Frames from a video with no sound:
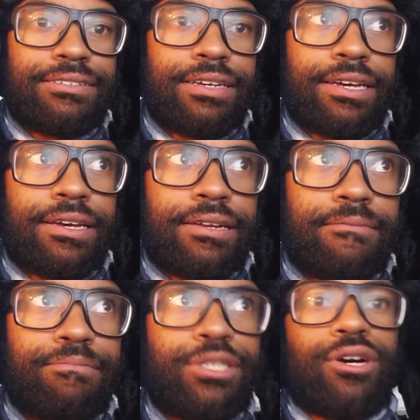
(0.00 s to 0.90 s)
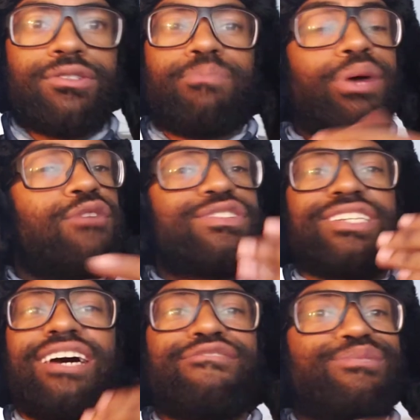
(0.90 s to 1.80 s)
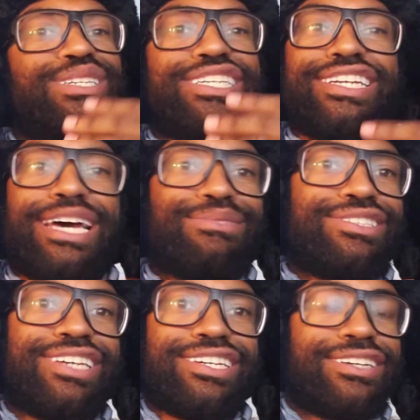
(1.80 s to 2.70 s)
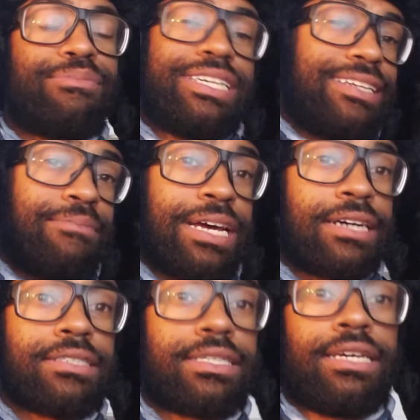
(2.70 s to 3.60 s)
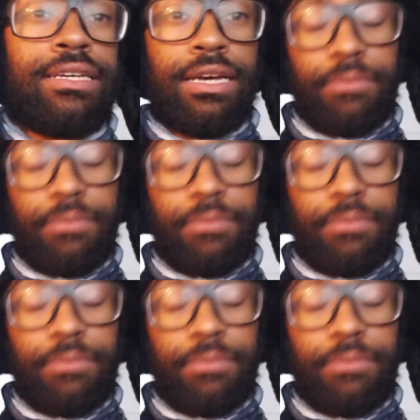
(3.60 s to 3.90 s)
And it's a perfect time for them to kidnap this tanker. I mean, I'm not gonna say